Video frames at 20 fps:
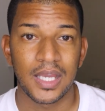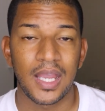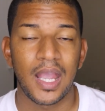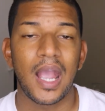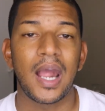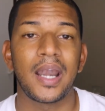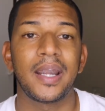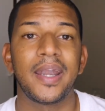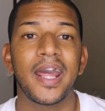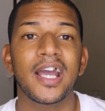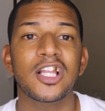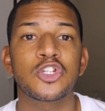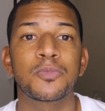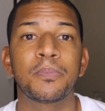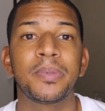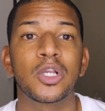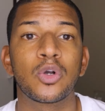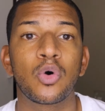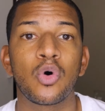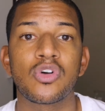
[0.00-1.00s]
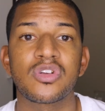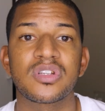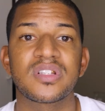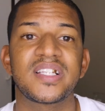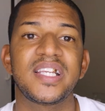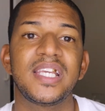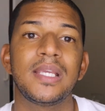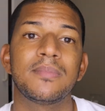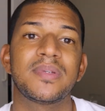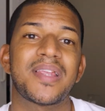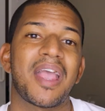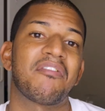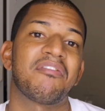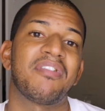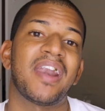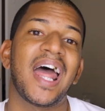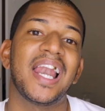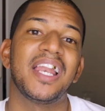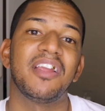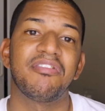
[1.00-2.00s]
And that's because teams have
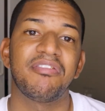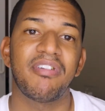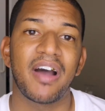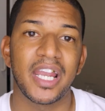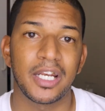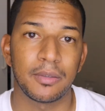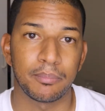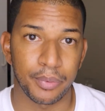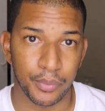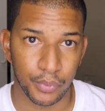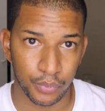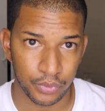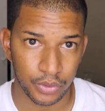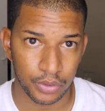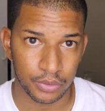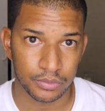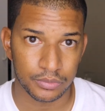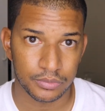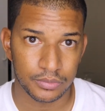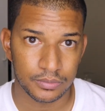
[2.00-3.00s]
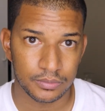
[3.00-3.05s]
nullified Bruno.